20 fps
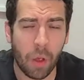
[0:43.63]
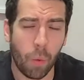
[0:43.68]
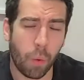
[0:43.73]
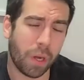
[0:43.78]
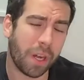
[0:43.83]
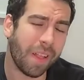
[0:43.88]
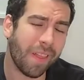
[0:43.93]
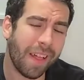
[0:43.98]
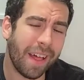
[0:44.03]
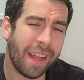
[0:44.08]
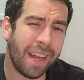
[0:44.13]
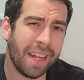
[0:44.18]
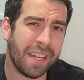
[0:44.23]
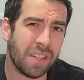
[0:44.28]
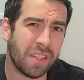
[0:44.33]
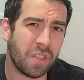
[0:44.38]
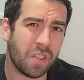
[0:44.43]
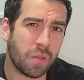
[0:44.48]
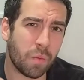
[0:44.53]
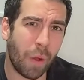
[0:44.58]
We're going to let
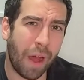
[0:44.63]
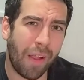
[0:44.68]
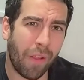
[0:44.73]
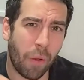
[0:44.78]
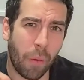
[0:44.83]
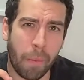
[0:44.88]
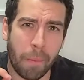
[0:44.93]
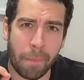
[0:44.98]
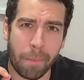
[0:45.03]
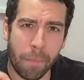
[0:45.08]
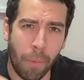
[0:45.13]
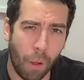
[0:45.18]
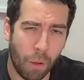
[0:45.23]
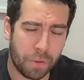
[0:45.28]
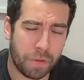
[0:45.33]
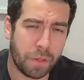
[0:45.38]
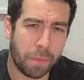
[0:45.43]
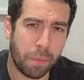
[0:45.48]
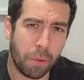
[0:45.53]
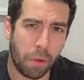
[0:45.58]
it swallow
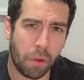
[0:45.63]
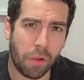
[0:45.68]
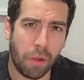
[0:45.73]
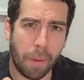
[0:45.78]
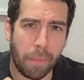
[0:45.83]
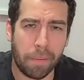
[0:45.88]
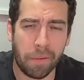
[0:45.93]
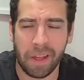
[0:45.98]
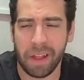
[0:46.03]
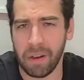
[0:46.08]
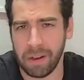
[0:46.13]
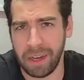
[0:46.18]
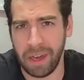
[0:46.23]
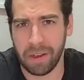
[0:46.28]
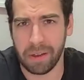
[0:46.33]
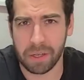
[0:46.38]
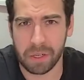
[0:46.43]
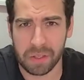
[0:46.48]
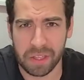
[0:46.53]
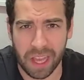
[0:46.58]
multiple player
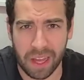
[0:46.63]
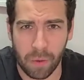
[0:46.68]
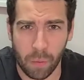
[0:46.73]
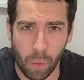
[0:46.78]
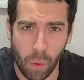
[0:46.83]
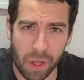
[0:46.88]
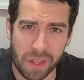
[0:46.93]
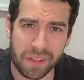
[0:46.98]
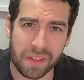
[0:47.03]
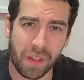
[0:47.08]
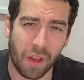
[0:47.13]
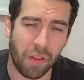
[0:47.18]
characters at once,